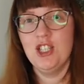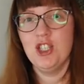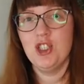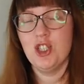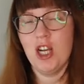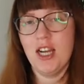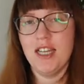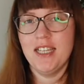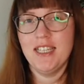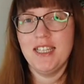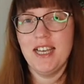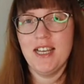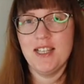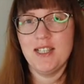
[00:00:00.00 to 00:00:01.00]
try and
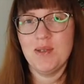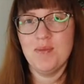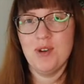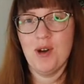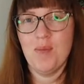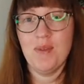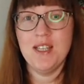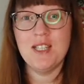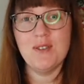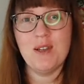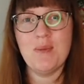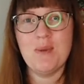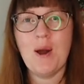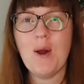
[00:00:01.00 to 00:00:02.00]
get some more
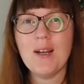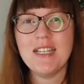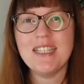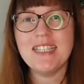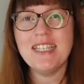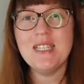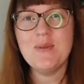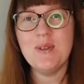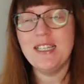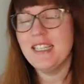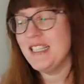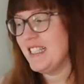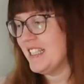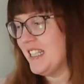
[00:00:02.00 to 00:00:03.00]
mystery boxes,
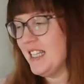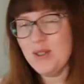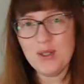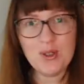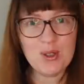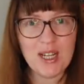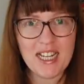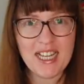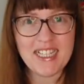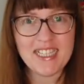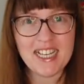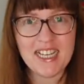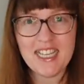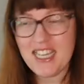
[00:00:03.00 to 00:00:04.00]
because this was really
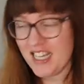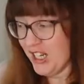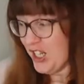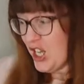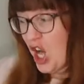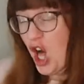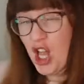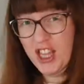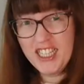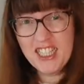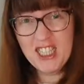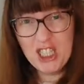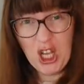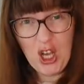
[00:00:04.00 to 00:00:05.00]
exciting. Look at all
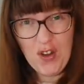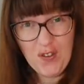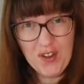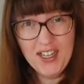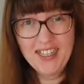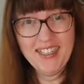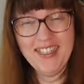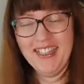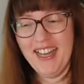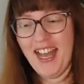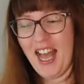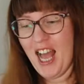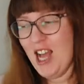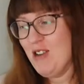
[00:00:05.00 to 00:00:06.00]
this stuff.
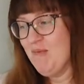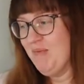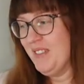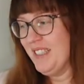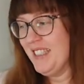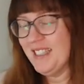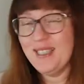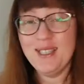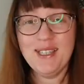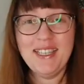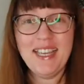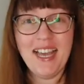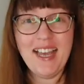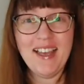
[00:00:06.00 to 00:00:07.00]
So
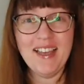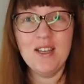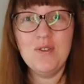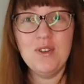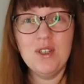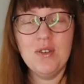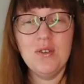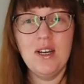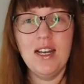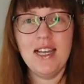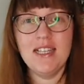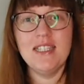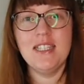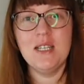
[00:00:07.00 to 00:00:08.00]
yeah, if you
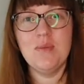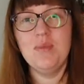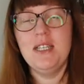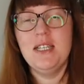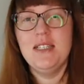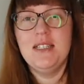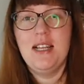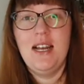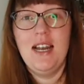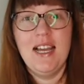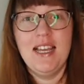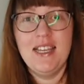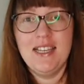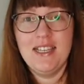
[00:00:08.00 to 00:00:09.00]
liked it, please
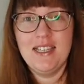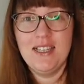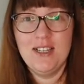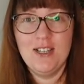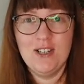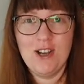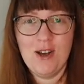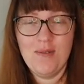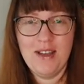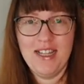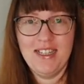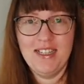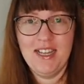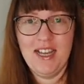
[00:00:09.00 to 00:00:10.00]
like,
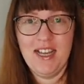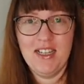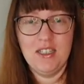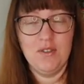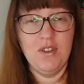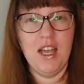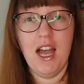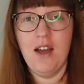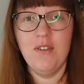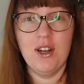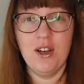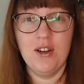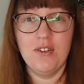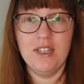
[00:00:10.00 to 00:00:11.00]
comment, and if you haven't
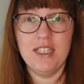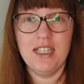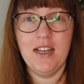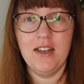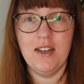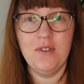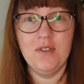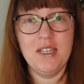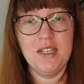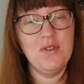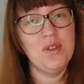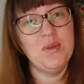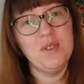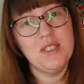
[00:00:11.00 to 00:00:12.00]
already, I'd love it if
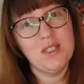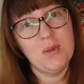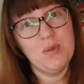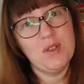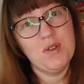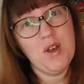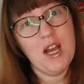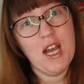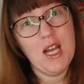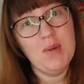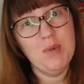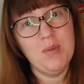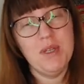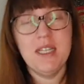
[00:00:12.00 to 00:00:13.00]
you would subscribe,
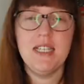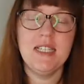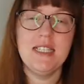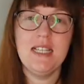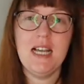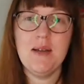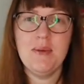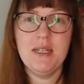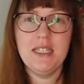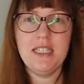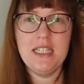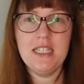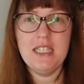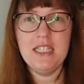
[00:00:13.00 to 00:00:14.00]
because I'm a
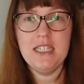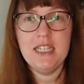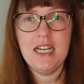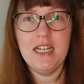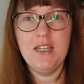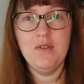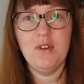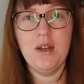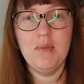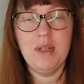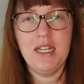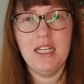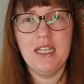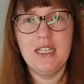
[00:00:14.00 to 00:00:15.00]
teeny tiny
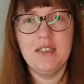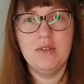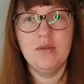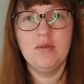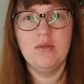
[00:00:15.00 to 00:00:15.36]
family.